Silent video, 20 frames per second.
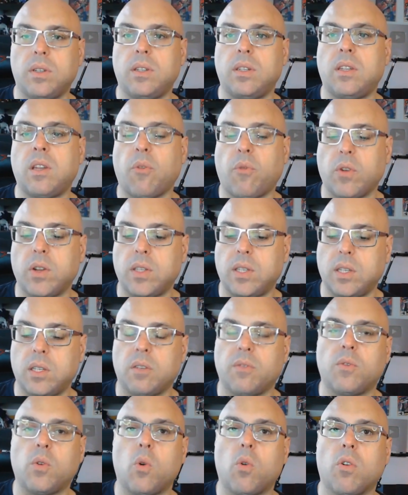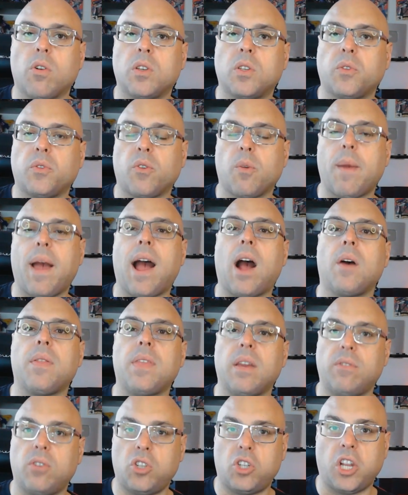differences, of course, from how
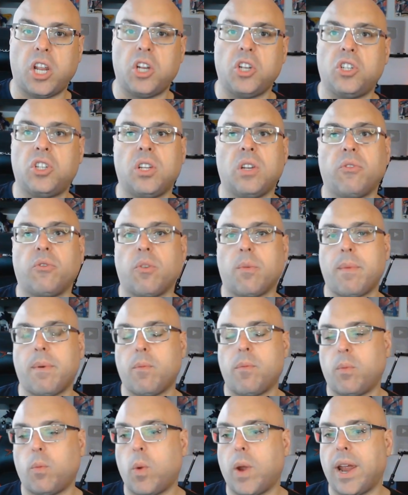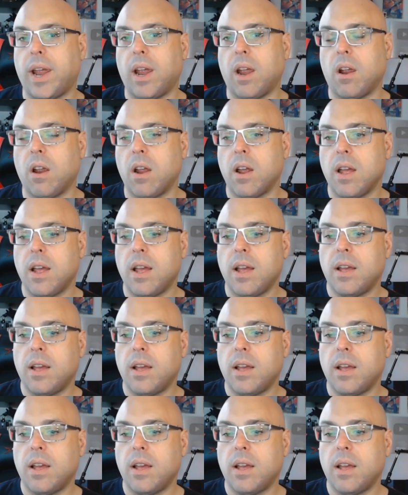they've changed it from where